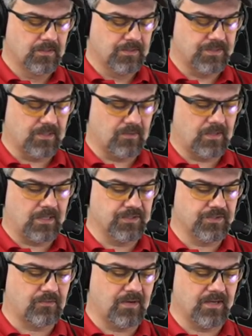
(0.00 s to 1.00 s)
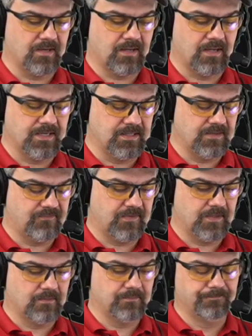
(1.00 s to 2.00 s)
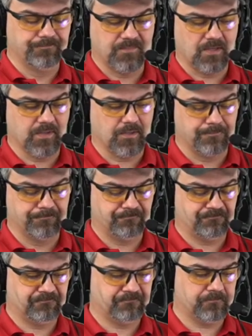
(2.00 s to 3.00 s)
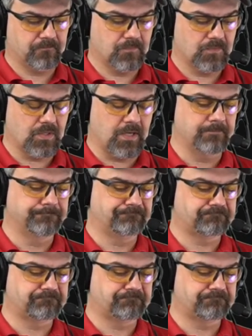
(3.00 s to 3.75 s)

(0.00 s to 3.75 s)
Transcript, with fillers: So I'll just create an ID field. There we go. Okay.